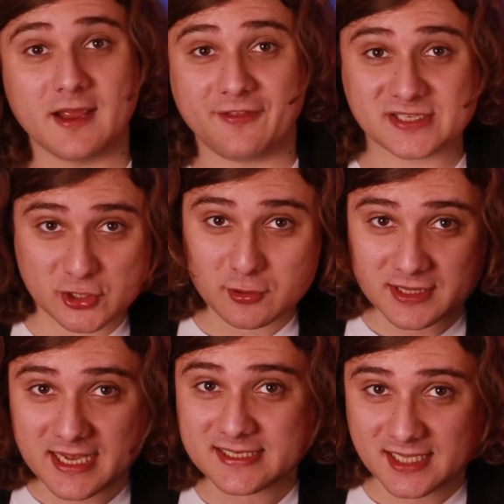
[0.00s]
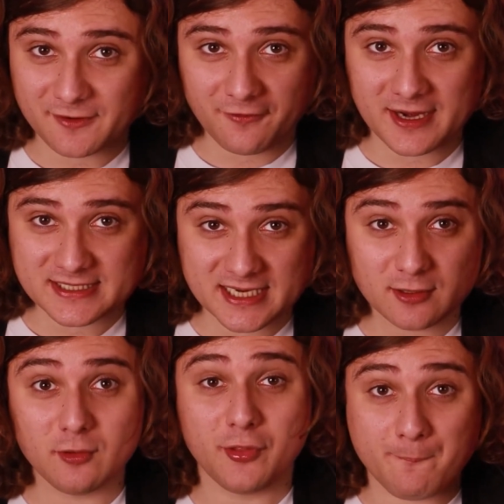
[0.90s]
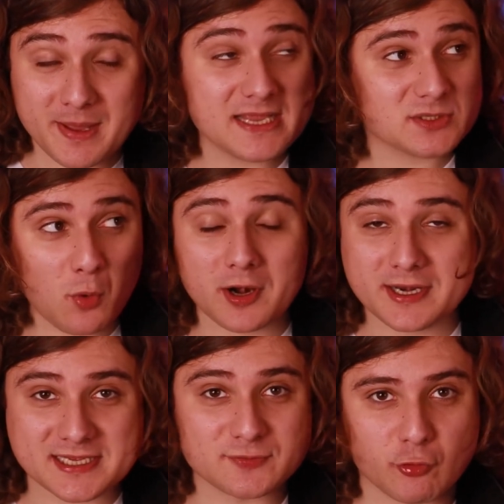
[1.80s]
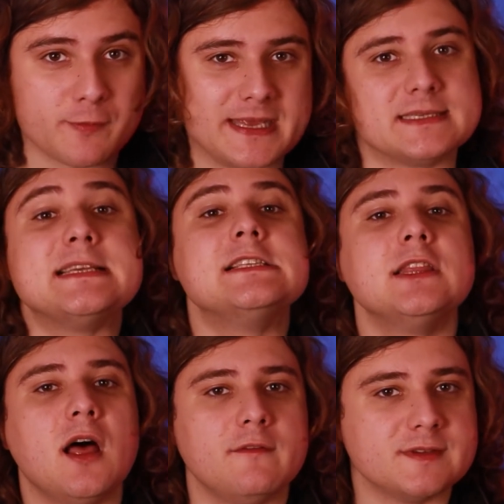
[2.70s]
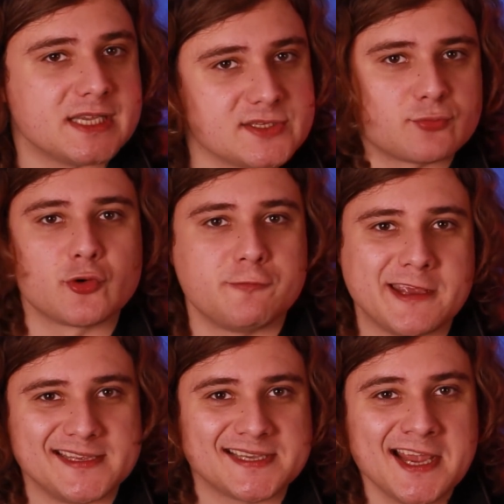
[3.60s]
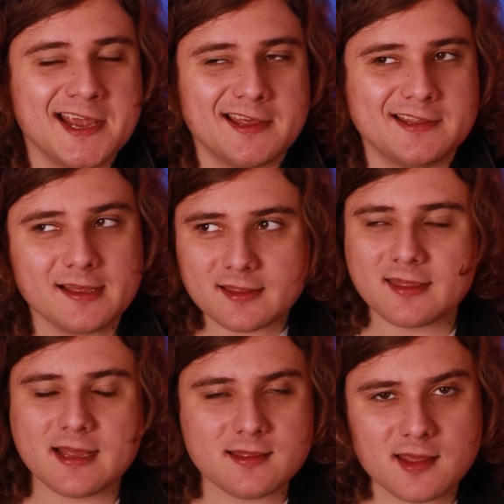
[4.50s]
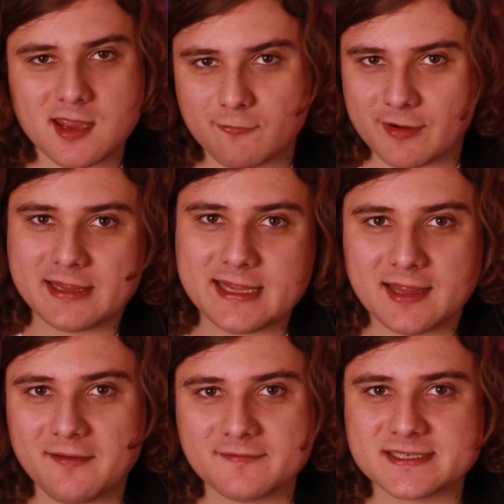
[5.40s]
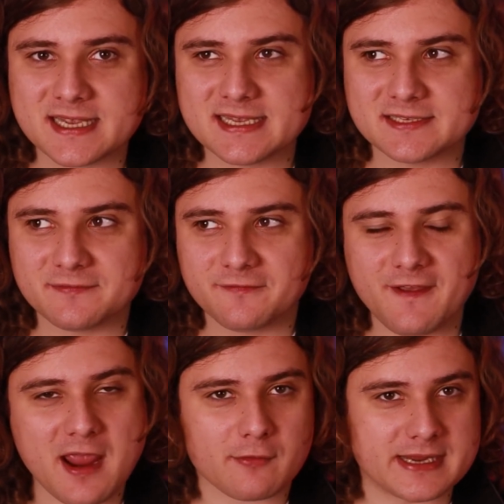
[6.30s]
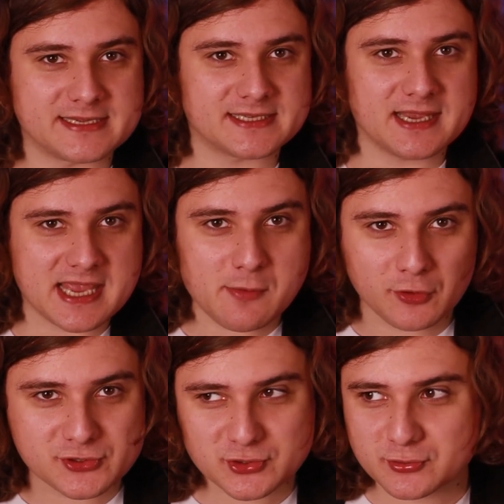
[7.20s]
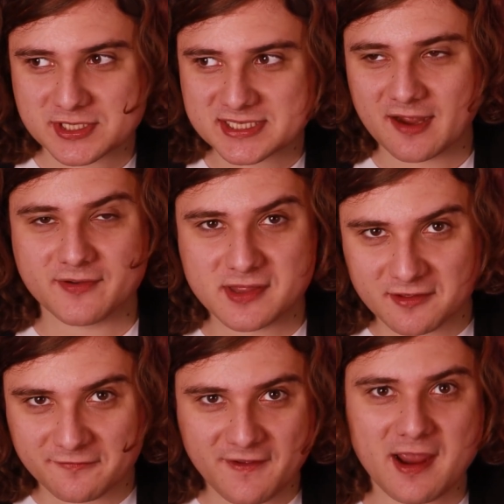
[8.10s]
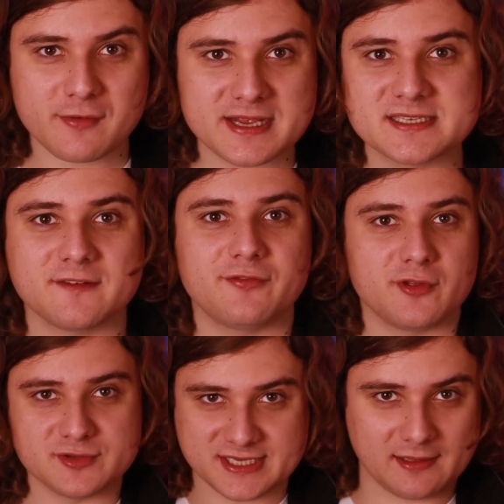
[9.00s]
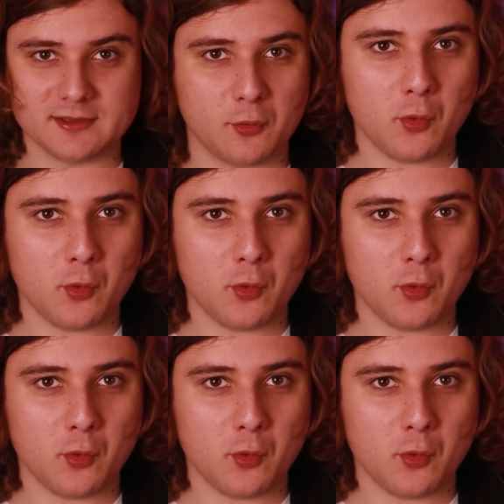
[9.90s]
If there's 2 things that define Tingle, the biggest one is rupees. He loves his rupees. The other thing that he really loves is fairies. He wants to discover the fairies of the Zelda